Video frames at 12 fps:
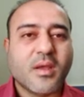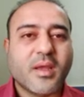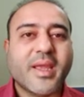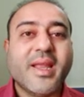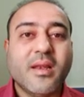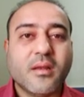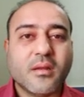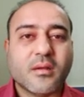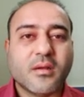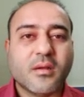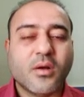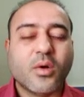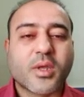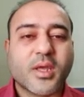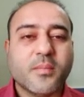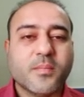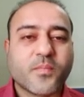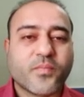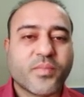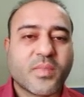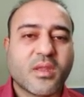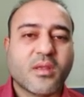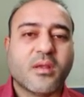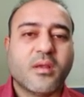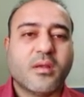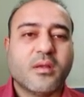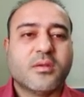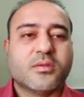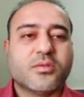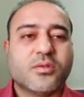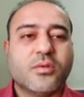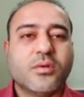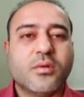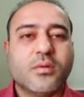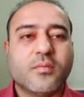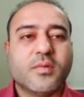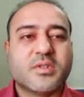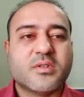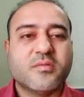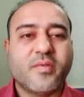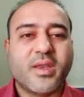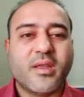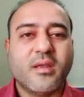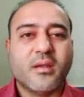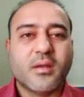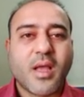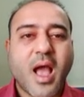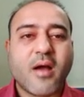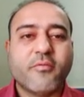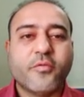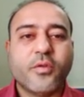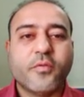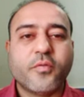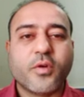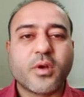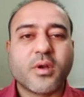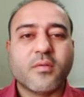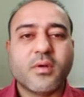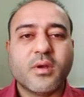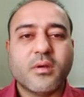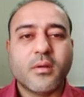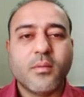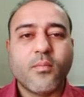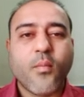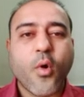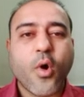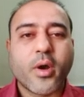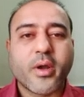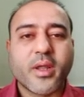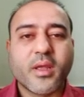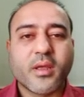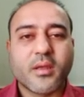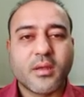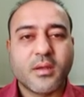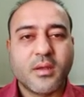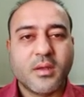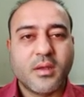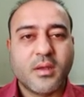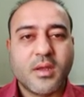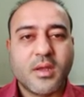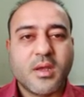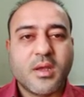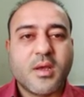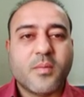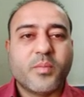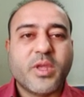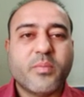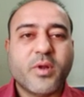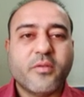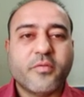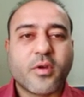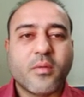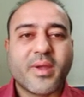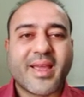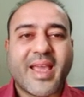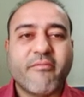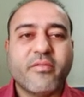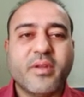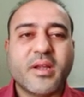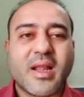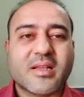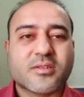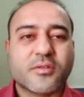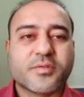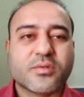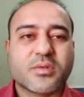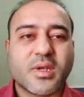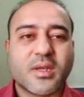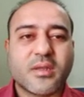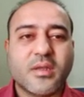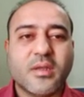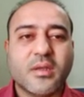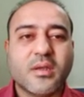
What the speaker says: ill. Okay, so which is very harmful for our body. People from every class of society,